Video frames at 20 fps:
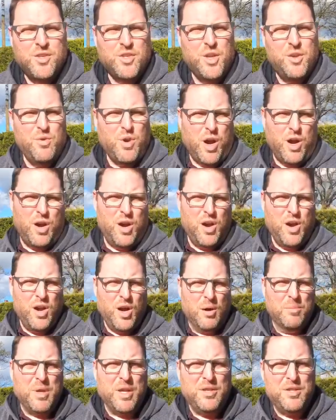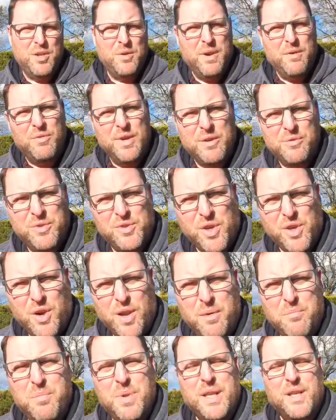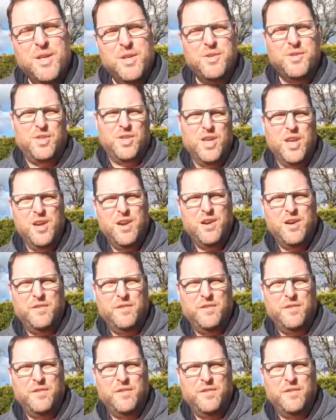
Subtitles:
So I'm going to do it real time because